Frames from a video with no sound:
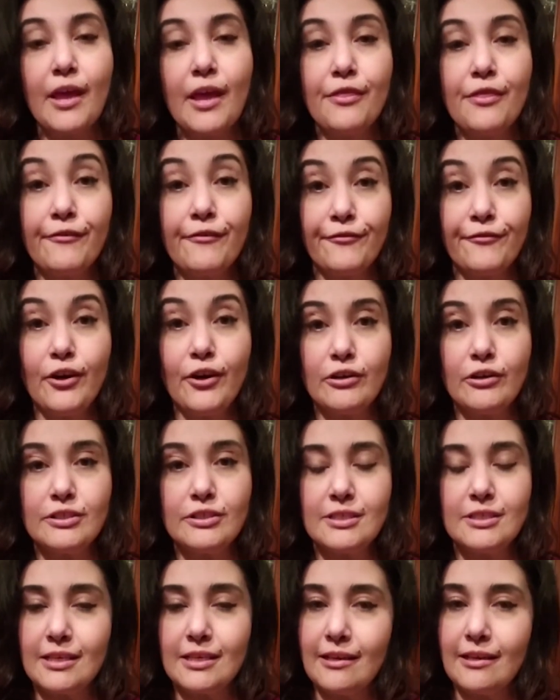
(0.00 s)
The
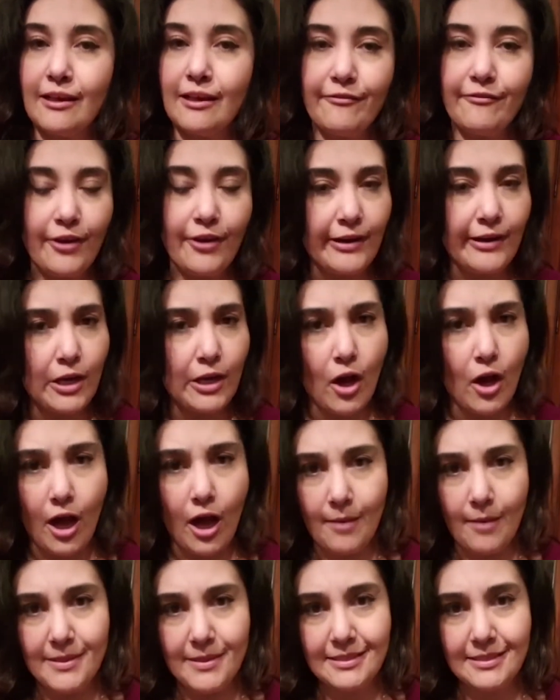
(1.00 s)
first, a very
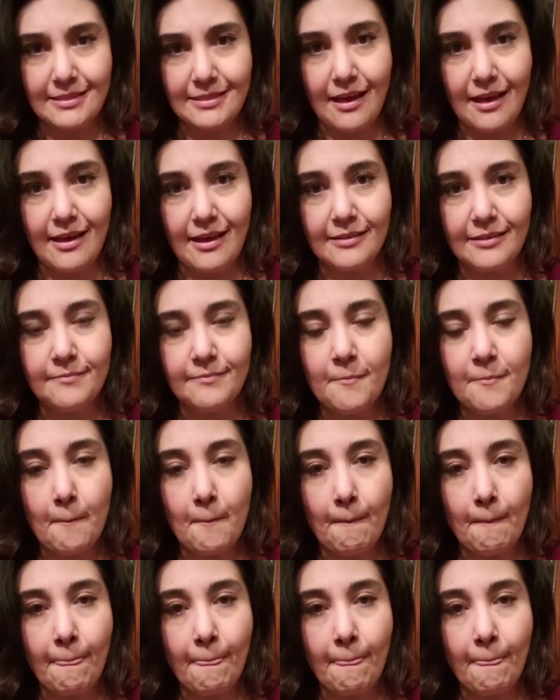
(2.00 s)
common sign,